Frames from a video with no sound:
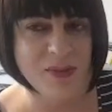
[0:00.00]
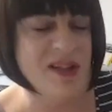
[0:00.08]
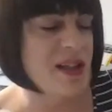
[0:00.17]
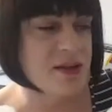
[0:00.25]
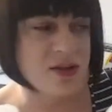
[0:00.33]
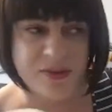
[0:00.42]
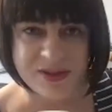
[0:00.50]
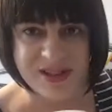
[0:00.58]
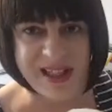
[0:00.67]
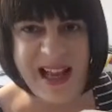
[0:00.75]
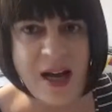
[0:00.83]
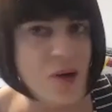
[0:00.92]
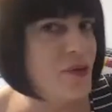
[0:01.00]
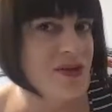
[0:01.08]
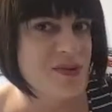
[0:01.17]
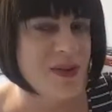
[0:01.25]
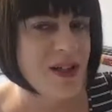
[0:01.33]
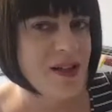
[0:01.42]
There's obviously
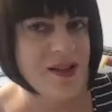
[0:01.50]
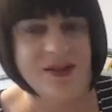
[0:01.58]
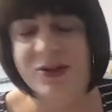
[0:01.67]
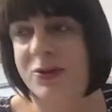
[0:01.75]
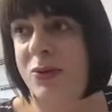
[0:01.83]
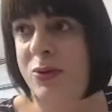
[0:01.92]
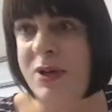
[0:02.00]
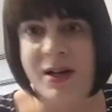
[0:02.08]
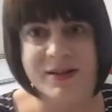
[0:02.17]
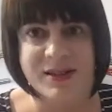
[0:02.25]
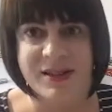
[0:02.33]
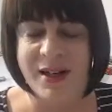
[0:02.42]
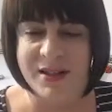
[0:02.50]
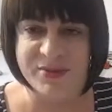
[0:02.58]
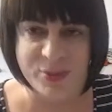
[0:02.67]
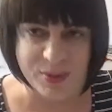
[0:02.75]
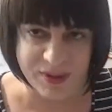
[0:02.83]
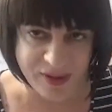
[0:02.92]
Halfords do all kinds of colours
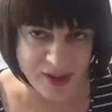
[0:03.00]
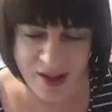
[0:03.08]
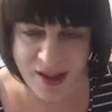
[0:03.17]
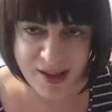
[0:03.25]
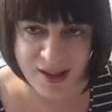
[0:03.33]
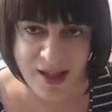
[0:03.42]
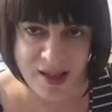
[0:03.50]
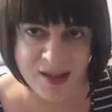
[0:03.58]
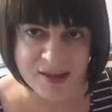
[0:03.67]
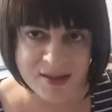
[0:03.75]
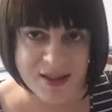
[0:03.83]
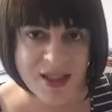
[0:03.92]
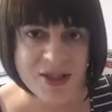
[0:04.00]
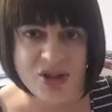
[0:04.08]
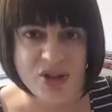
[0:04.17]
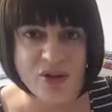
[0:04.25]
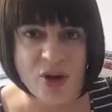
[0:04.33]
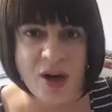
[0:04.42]
for all different cars,
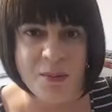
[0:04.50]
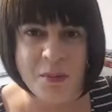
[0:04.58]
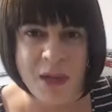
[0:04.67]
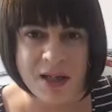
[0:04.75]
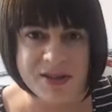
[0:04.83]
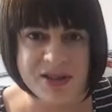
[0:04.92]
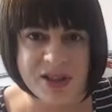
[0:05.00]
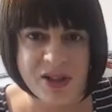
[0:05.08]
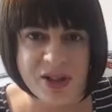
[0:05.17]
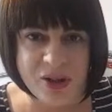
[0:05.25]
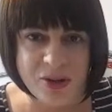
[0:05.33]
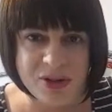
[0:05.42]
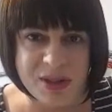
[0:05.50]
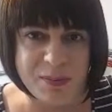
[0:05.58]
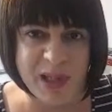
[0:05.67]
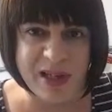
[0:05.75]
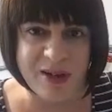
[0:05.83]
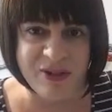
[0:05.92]
so you've got a much huger,
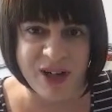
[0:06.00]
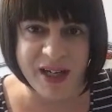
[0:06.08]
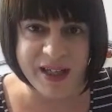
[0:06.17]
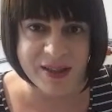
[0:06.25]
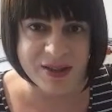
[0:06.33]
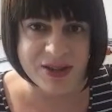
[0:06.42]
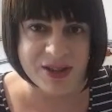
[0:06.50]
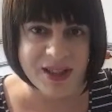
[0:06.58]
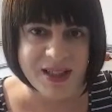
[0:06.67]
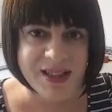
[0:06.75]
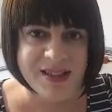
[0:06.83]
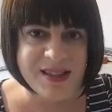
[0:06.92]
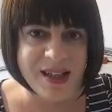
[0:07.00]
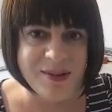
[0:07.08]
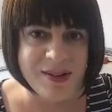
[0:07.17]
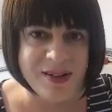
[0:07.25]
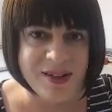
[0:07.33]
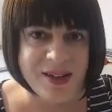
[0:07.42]
bigger range
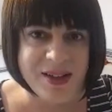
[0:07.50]
than